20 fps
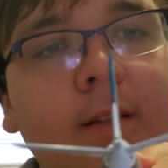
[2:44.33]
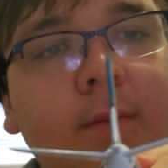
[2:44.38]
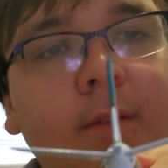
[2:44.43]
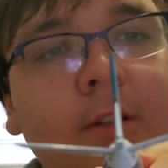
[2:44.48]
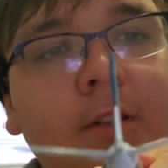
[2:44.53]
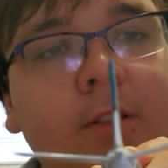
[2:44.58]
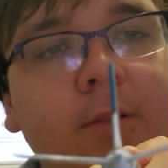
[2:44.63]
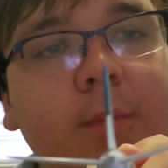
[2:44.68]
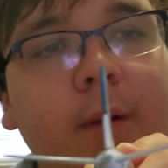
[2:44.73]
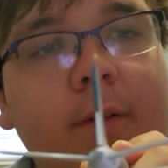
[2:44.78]
I'm
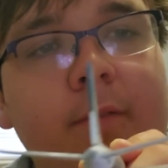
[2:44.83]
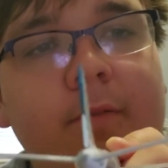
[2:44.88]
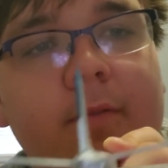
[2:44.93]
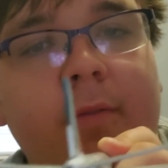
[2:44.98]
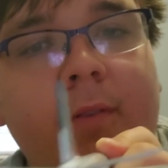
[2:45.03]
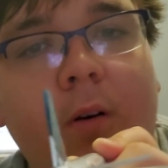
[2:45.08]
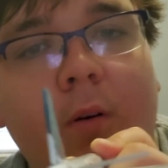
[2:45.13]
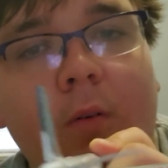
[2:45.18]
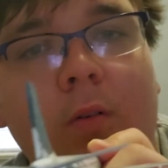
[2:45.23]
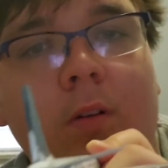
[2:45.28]
using my
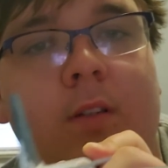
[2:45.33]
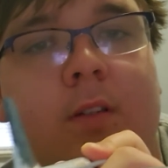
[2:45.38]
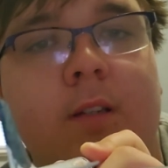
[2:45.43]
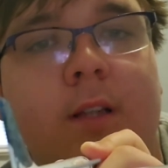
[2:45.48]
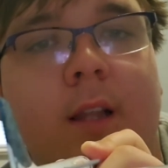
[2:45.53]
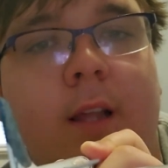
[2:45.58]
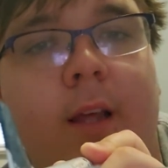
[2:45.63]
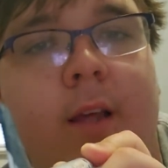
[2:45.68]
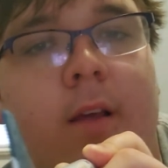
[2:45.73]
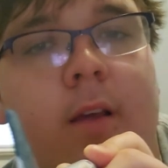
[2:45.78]
phone
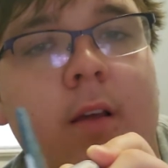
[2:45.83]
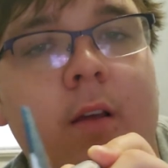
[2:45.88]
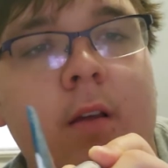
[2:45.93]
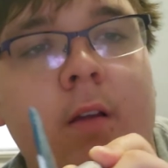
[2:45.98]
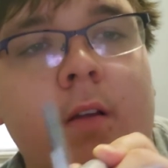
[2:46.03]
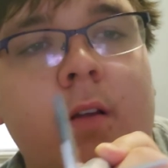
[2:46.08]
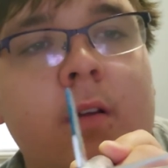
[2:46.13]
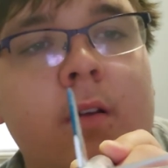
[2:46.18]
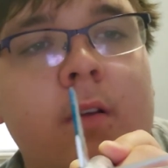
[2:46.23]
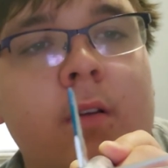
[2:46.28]
today.
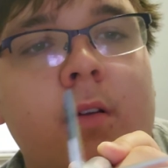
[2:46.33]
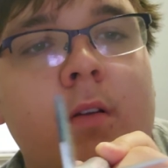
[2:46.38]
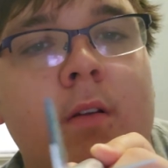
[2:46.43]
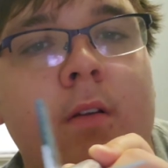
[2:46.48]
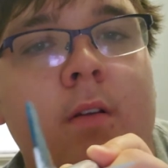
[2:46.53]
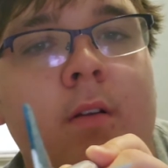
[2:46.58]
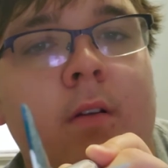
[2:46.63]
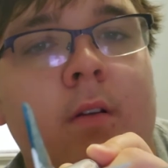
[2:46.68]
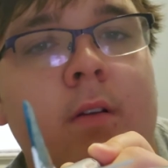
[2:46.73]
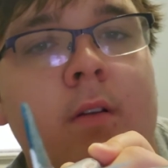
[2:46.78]

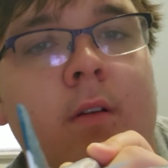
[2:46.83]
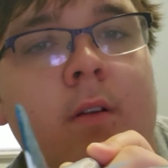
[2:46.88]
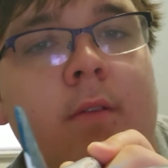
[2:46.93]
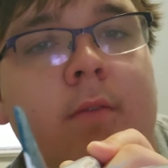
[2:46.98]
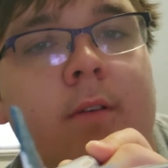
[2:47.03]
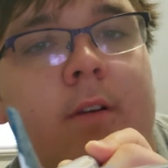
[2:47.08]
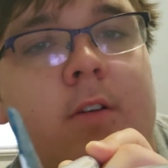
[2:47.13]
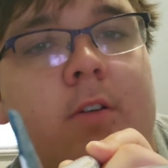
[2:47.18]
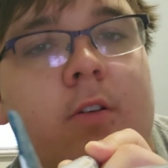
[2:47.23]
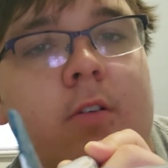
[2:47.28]

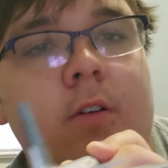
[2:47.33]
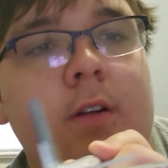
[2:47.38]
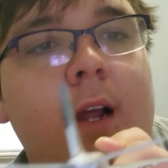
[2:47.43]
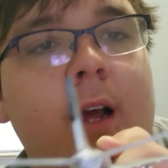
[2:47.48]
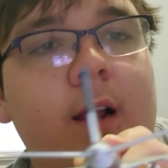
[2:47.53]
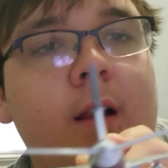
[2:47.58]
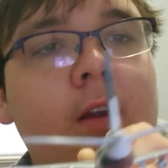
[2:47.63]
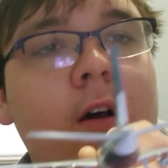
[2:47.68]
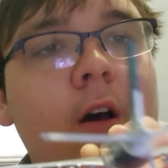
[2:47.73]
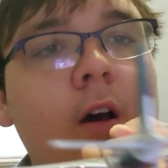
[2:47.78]
Turn
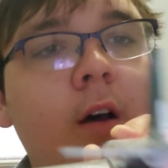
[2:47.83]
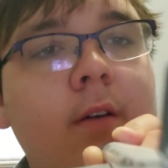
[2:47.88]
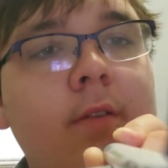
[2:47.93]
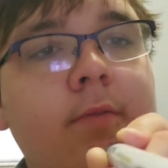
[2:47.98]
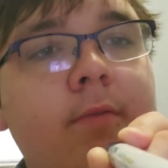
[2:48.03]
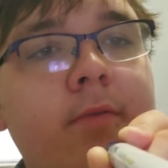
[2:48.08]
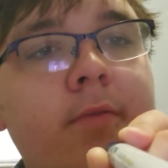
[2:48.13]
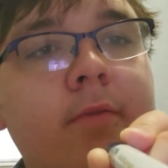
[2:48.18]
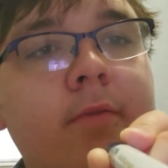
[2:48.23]
that off.